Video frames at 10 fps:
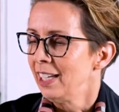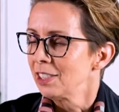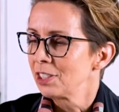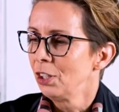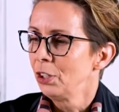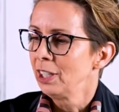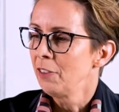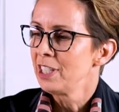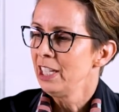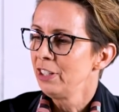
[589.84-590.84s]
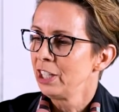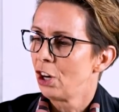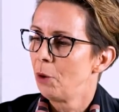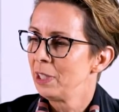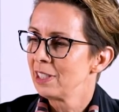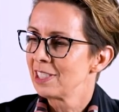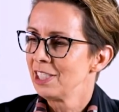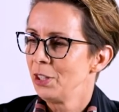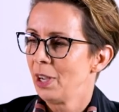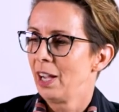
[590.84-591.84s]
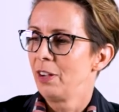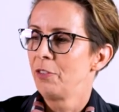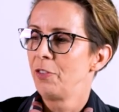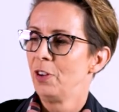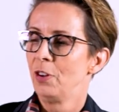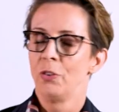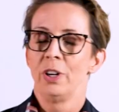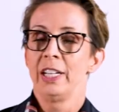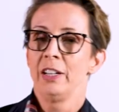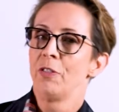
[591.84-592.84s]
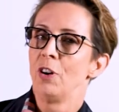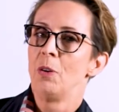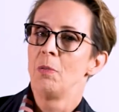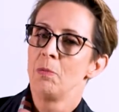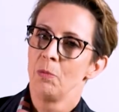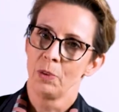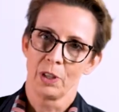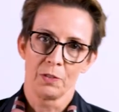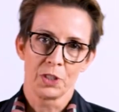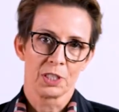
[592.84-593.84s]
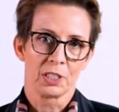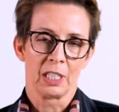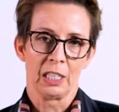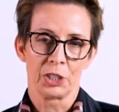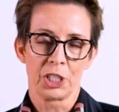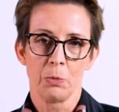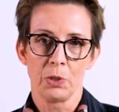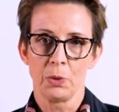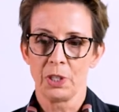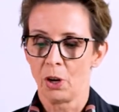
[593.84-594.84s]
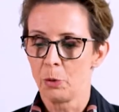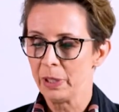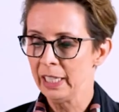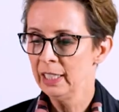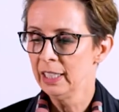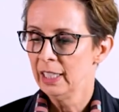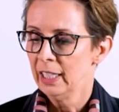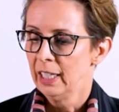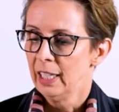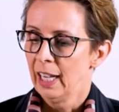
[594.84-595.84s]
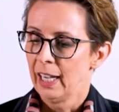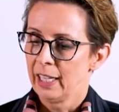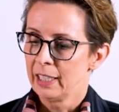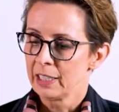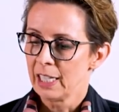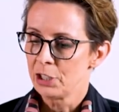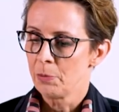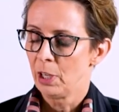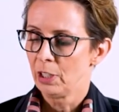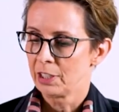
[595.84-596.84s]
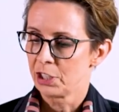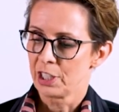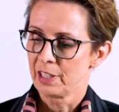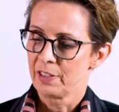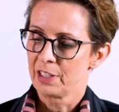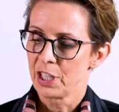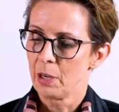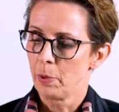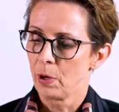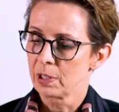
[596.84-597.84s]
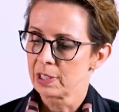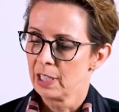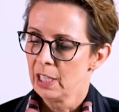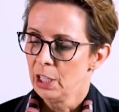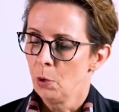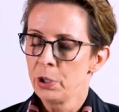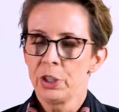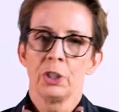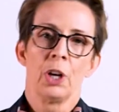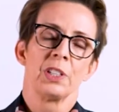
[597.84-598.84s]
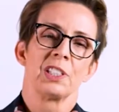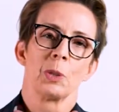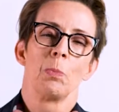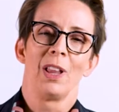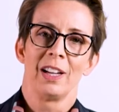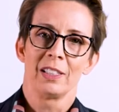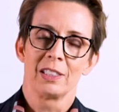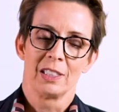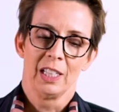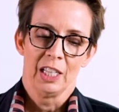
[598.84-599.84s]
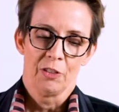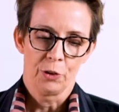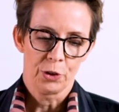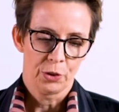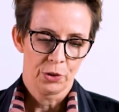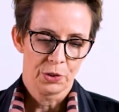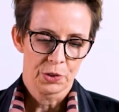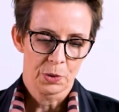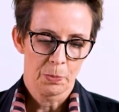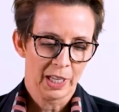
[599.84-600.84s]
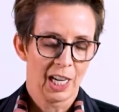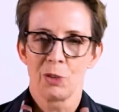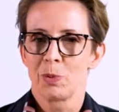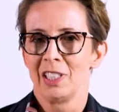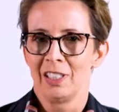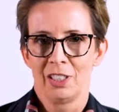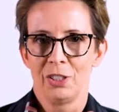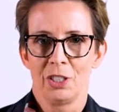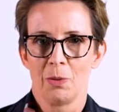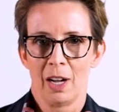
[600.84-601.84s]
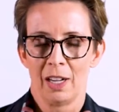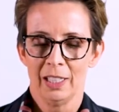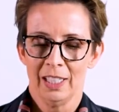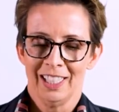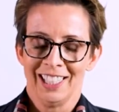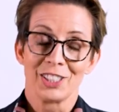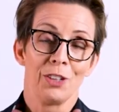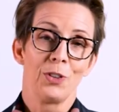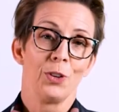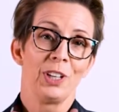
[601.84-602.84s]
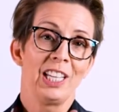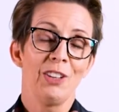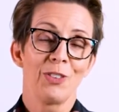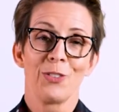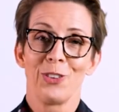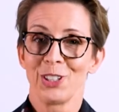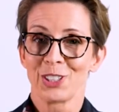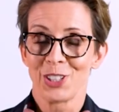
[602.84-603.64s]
So I'd love to hear any comments that you have already from what I've just shared with you in the opening. And as you might like to share that in the chat box, I want you to know this is a place for you to be 100% who you are. So if you're here for the first